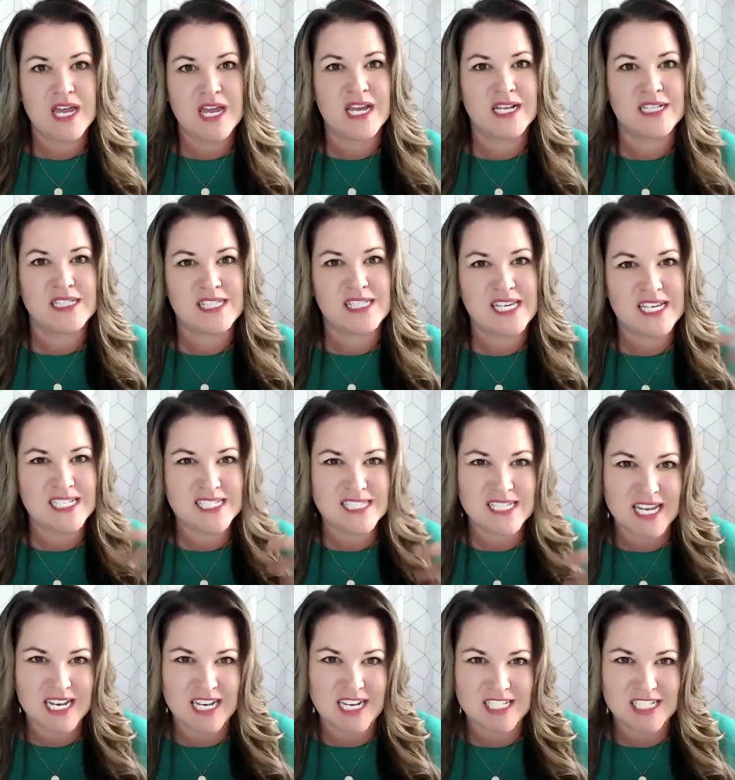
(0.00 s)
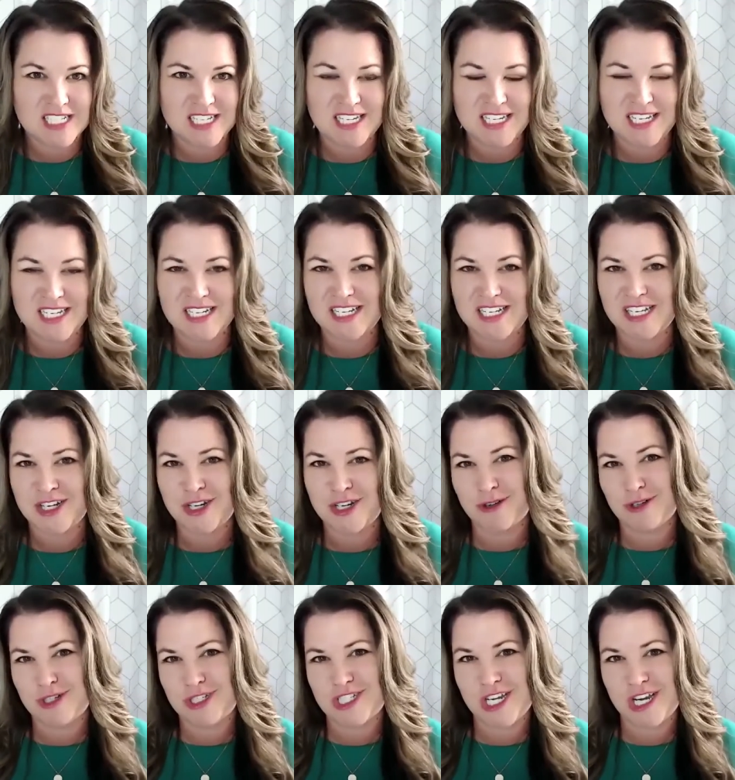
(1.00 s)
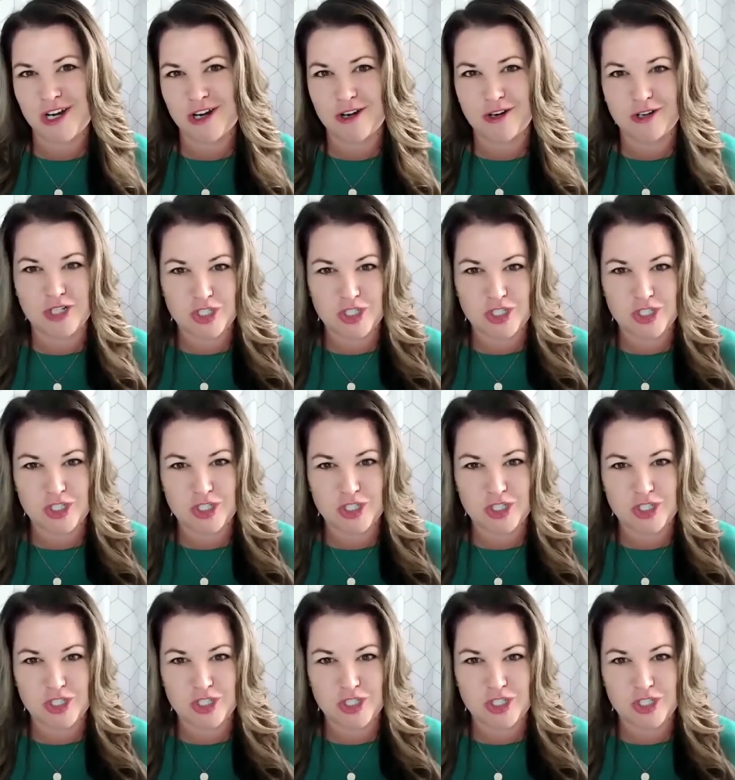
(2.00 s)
It's he's getting to, share